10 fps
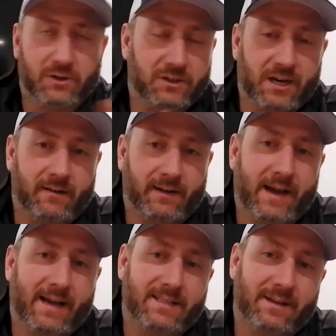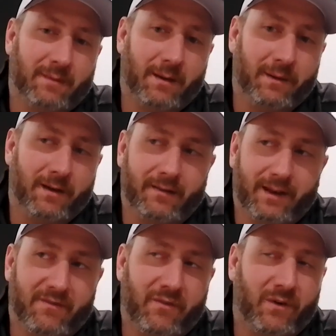You're generally casting maybe on
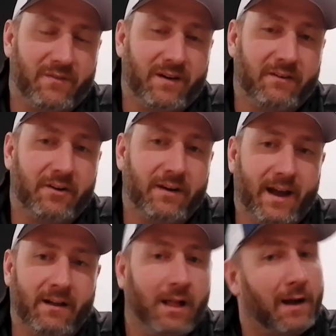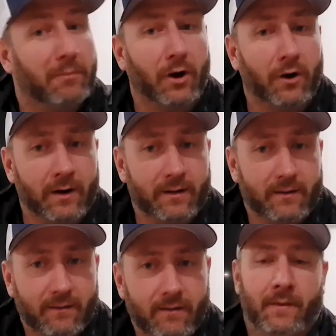like a 45-degree angle up current,
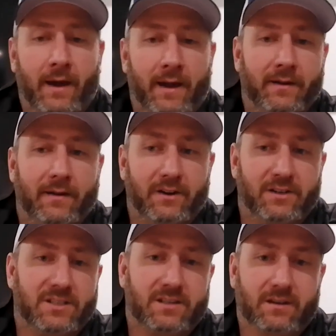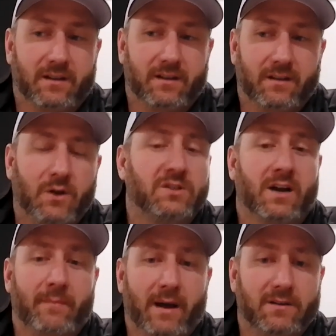and you're closing
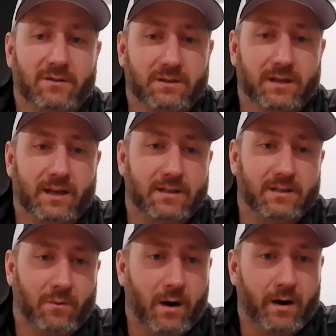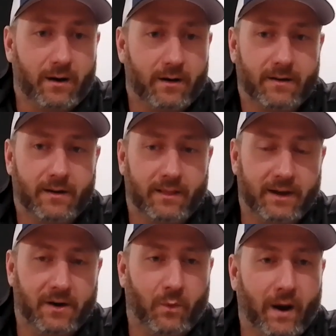your bail as soon as it hits the water. And
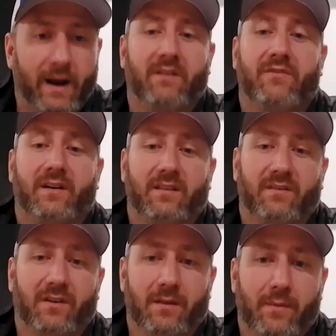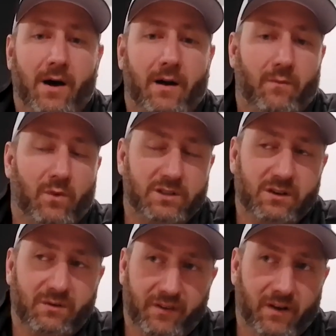then you're waiting for it to feel the bottom. Once
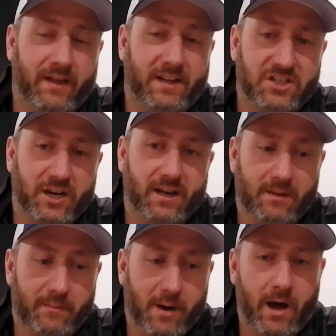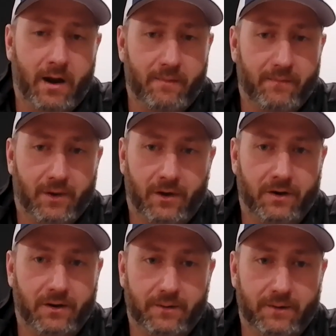you feel that jig hit the bottom, all
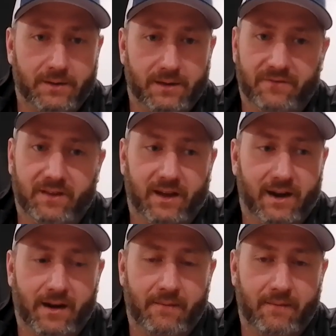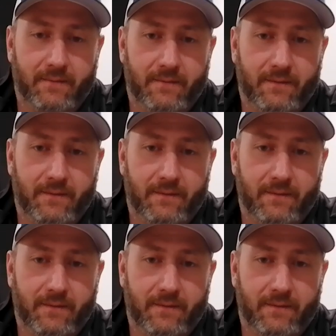you're doing is lifting it up